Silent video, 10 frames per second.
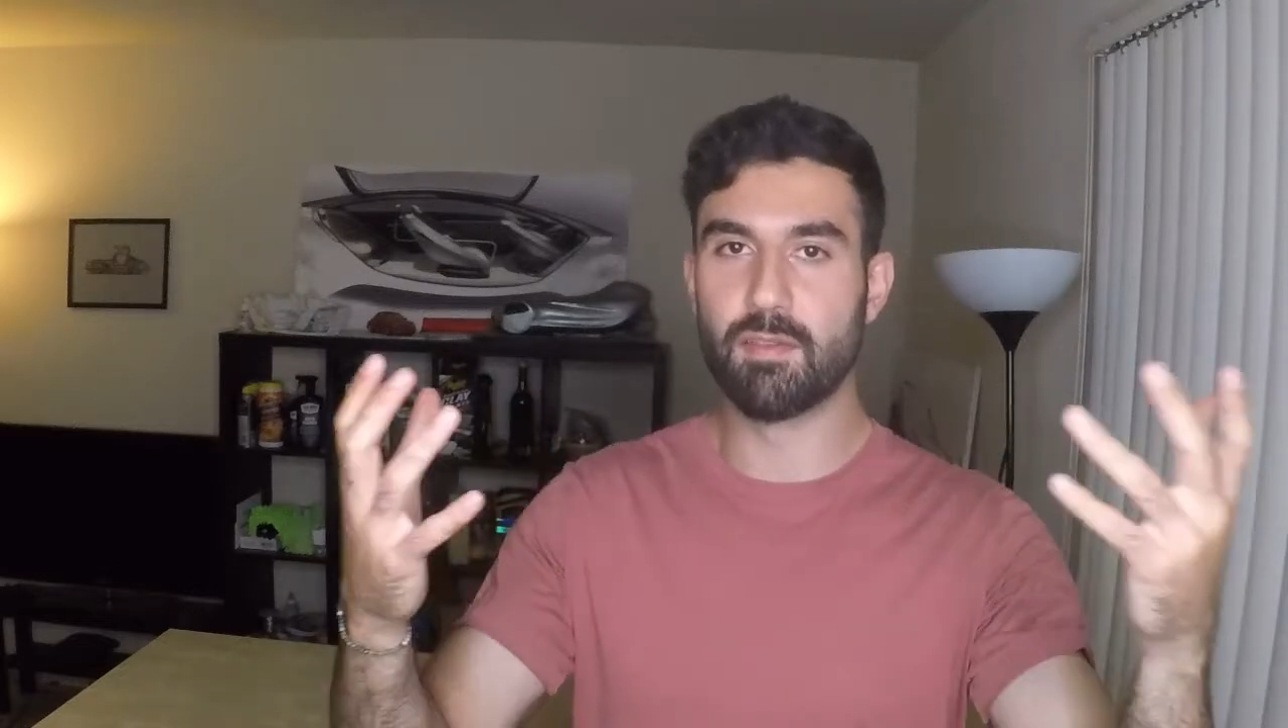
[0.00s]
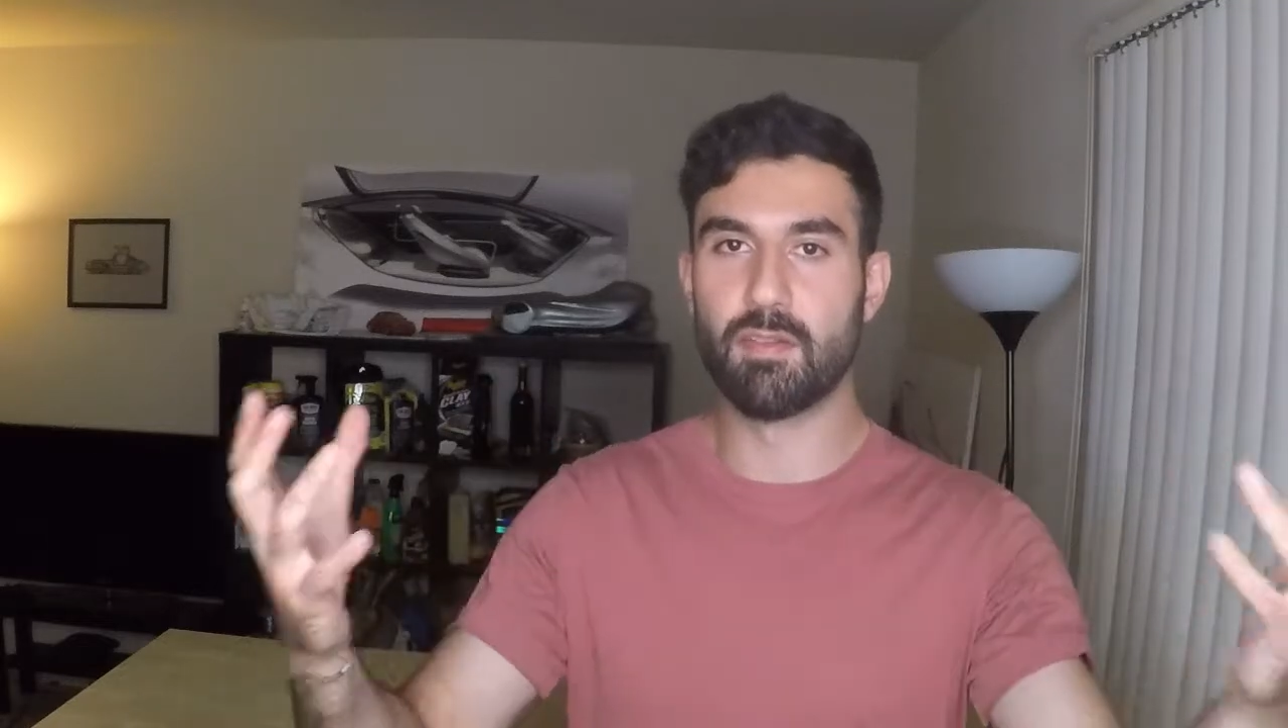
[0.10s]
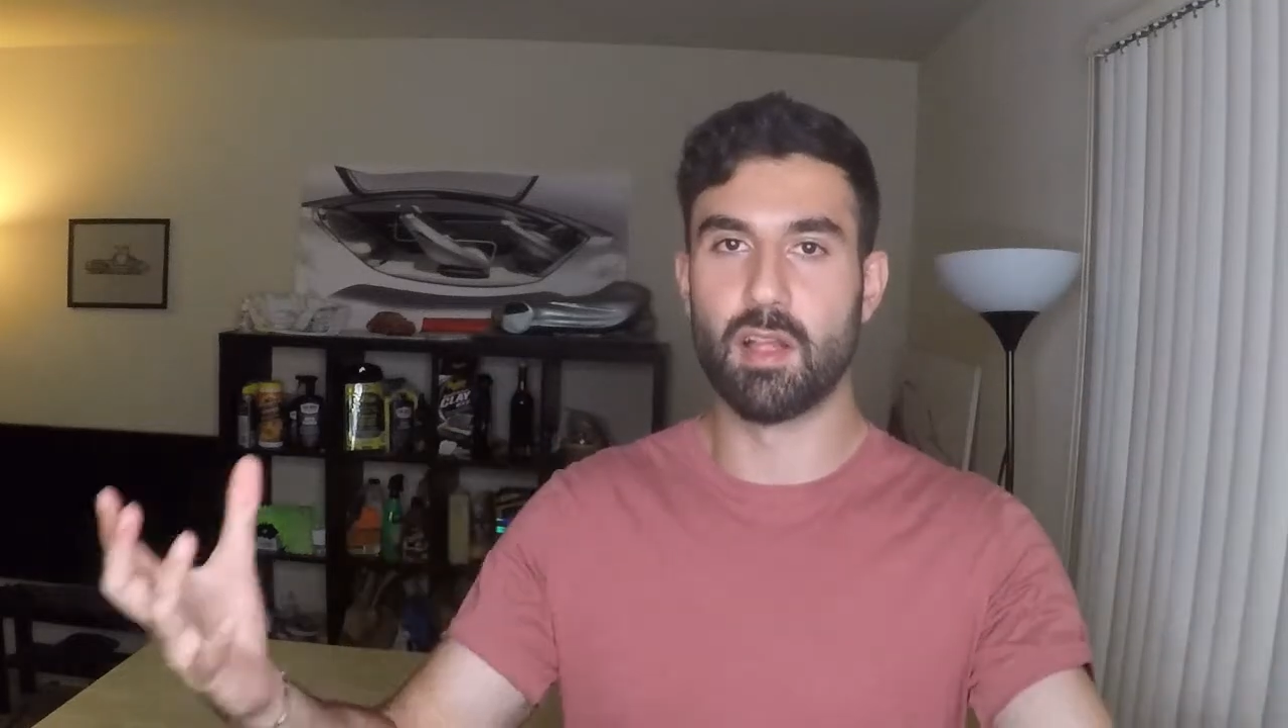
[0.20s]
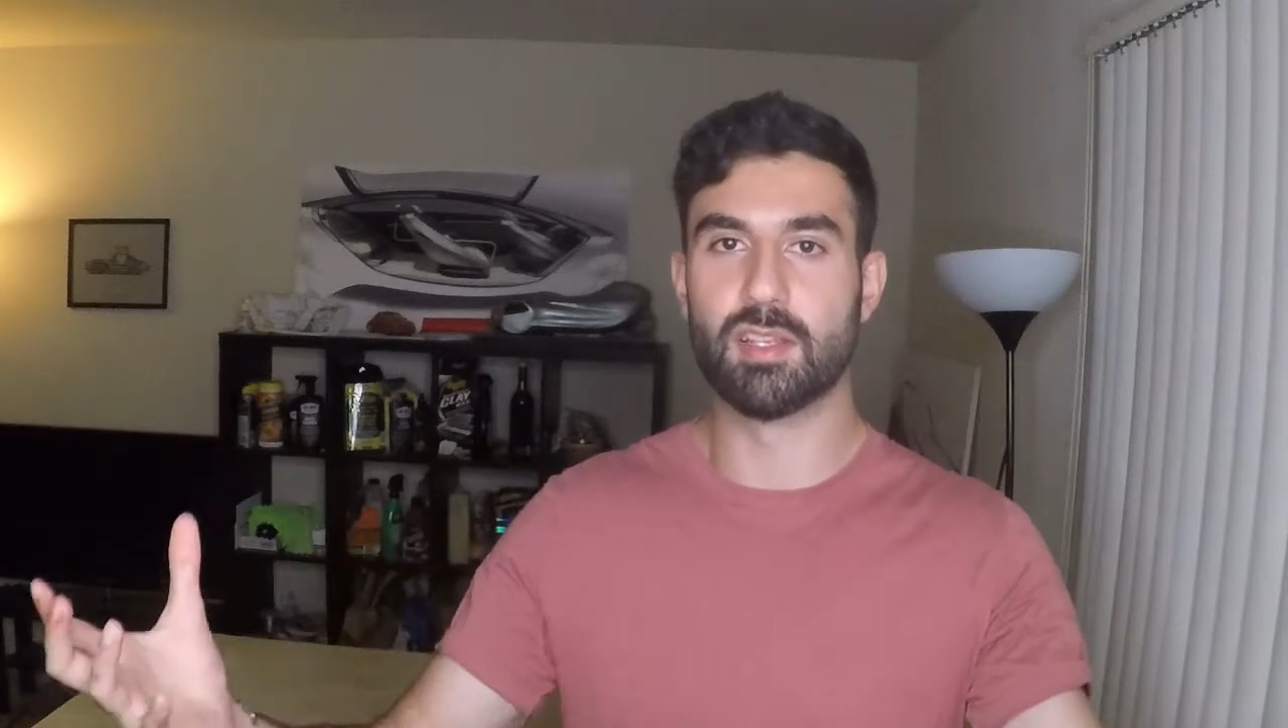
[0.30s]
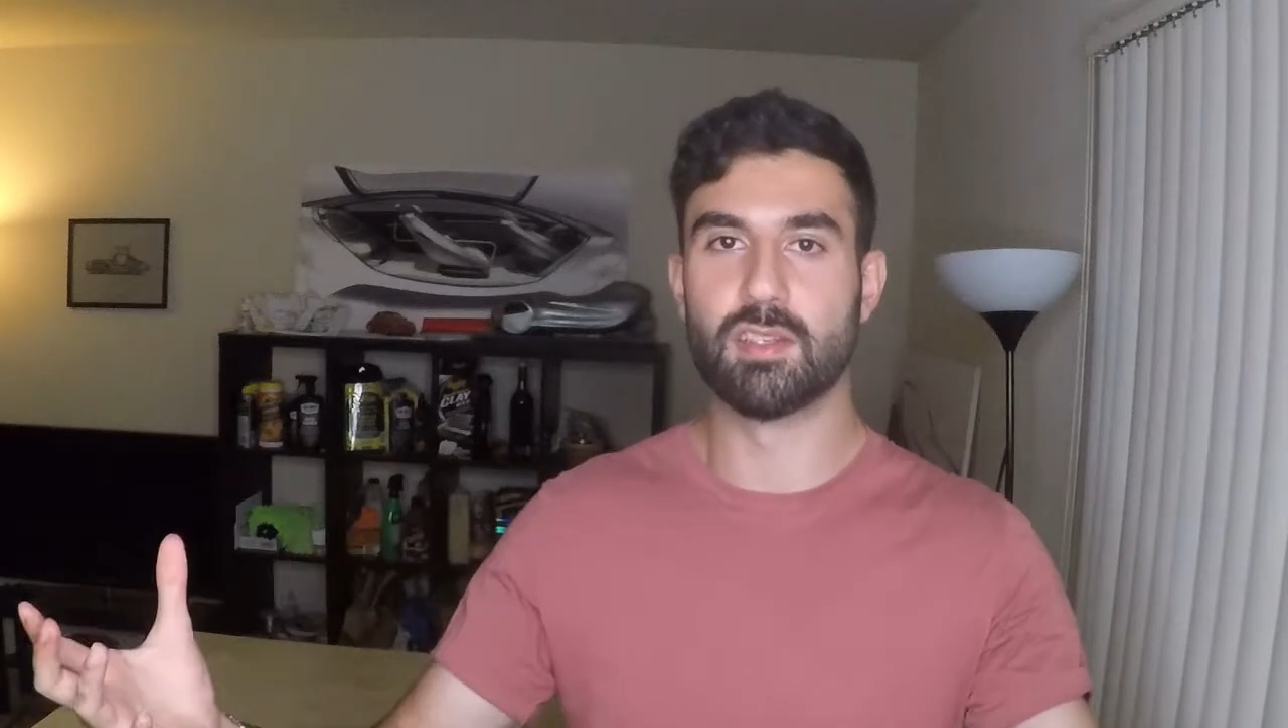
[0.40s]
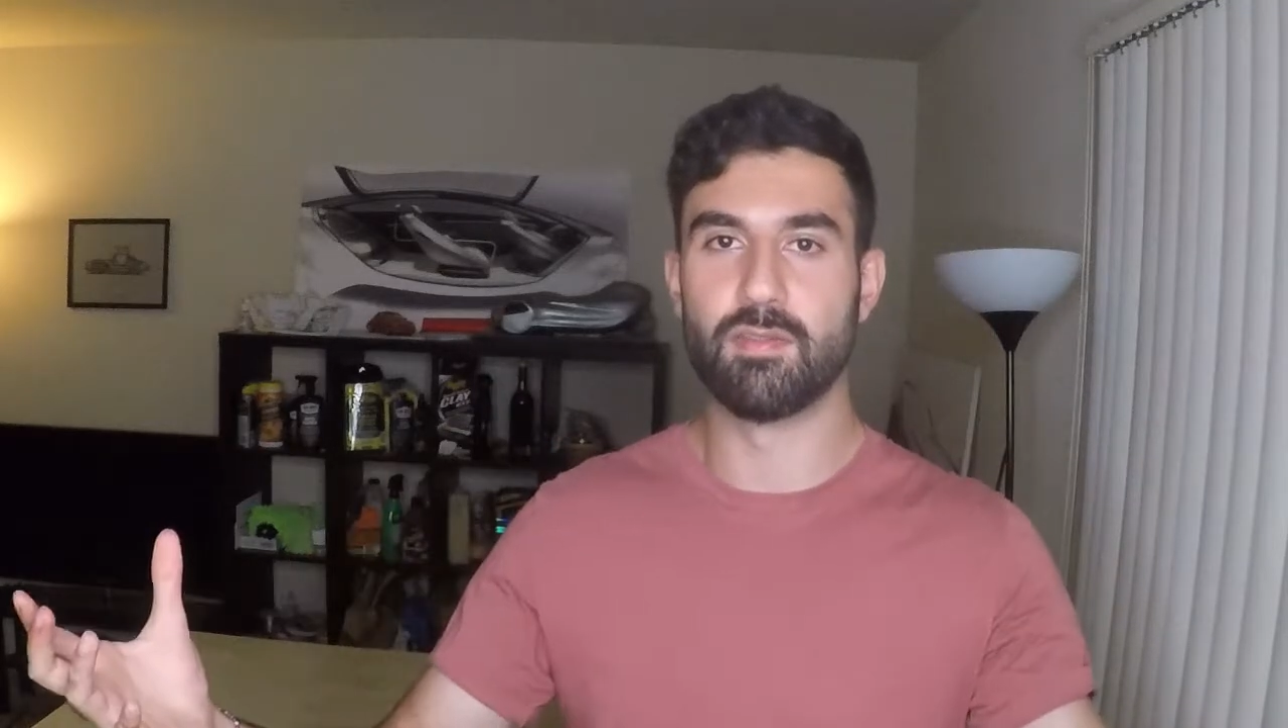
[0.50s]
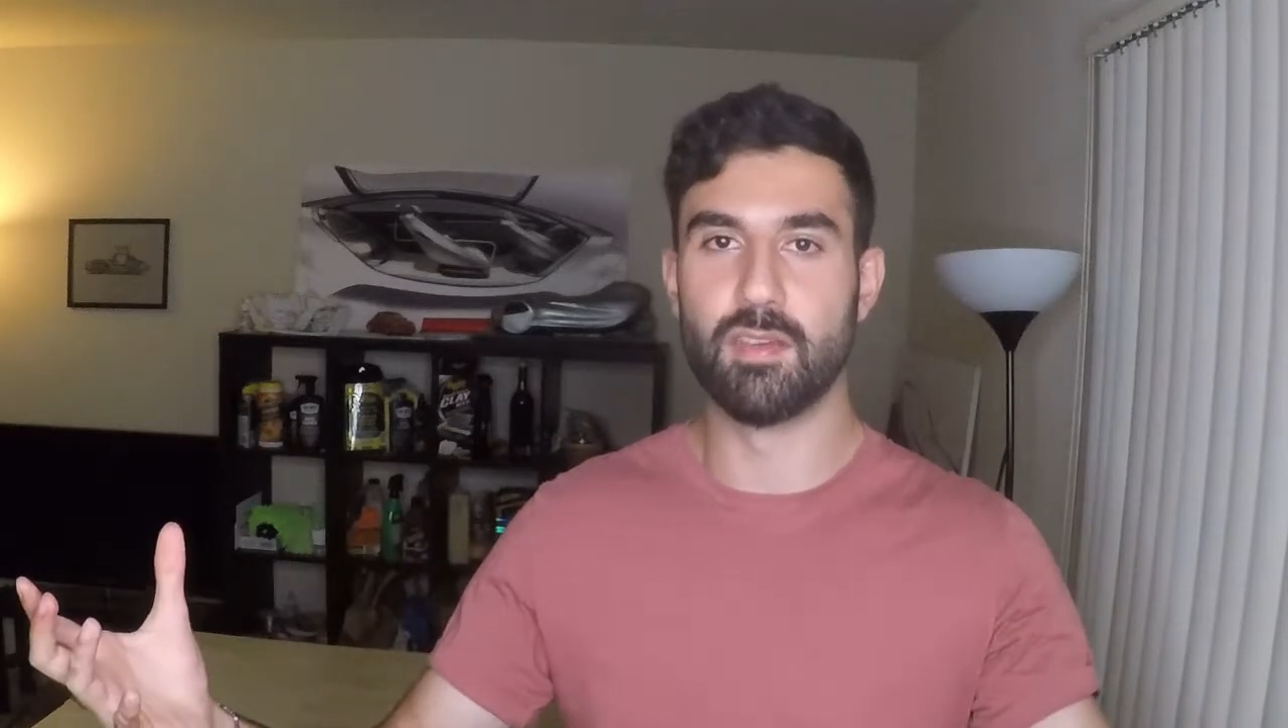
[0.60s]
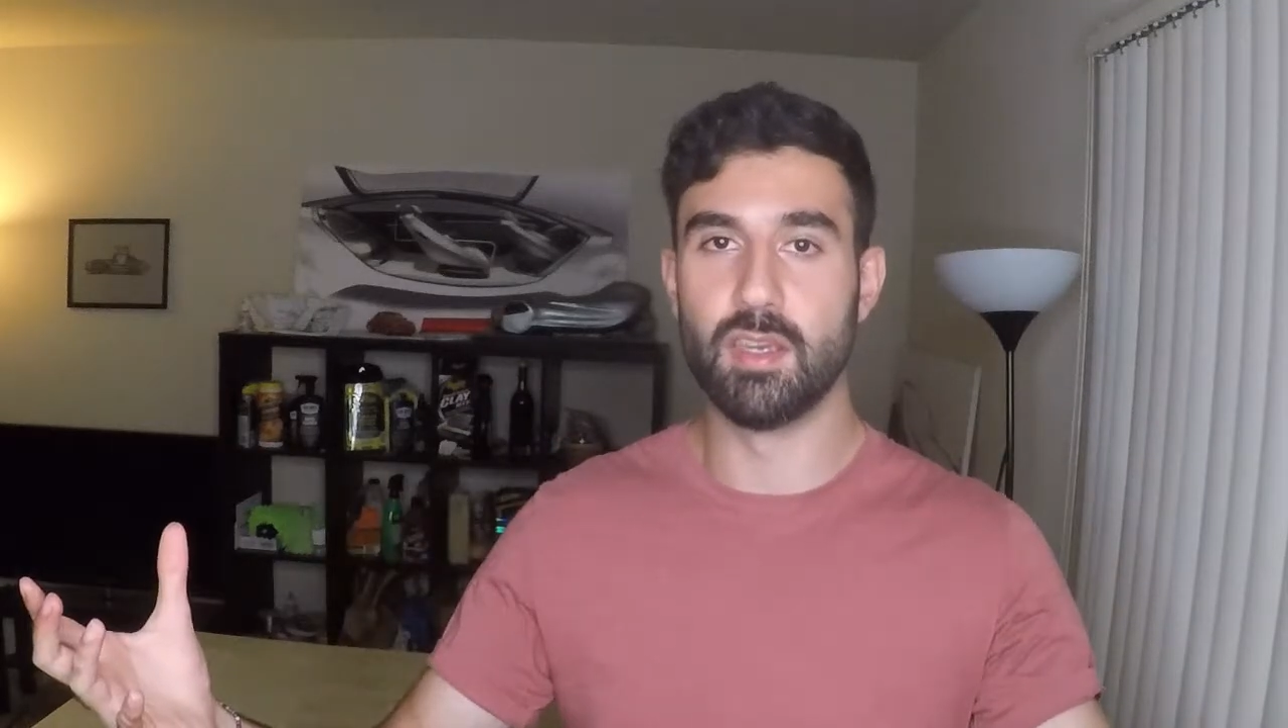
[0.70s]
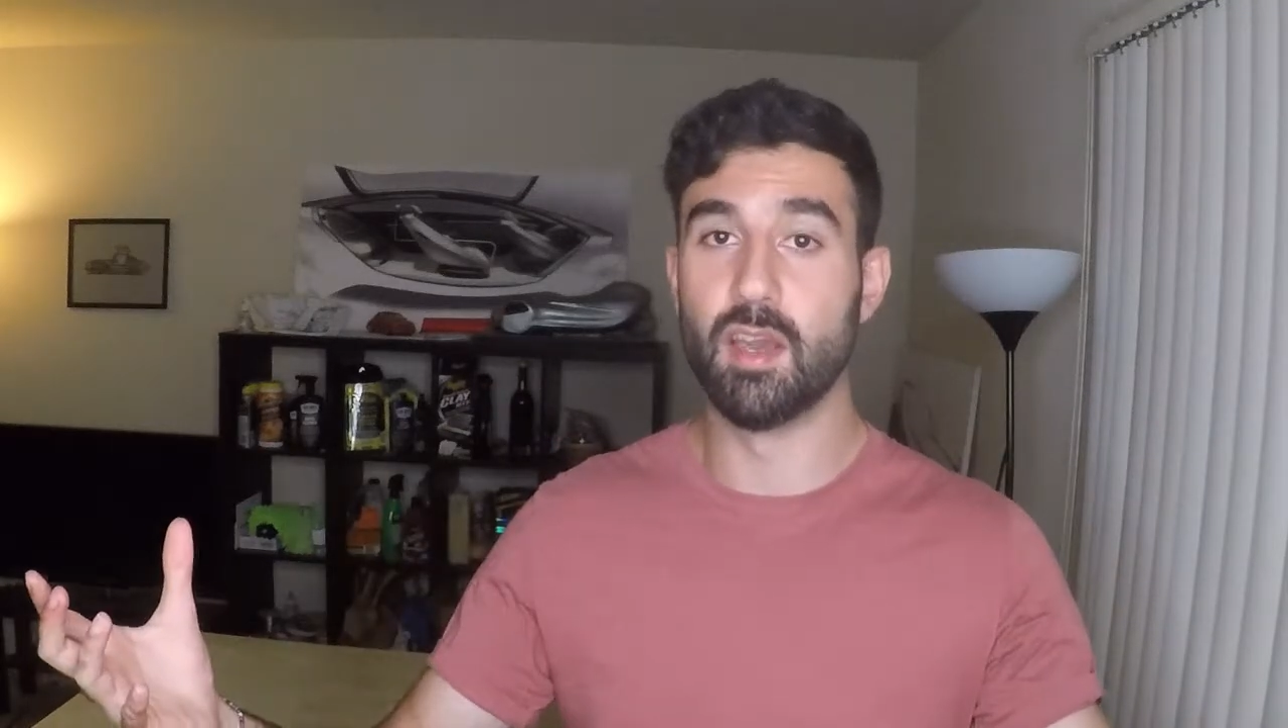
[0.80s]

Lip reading: philosophy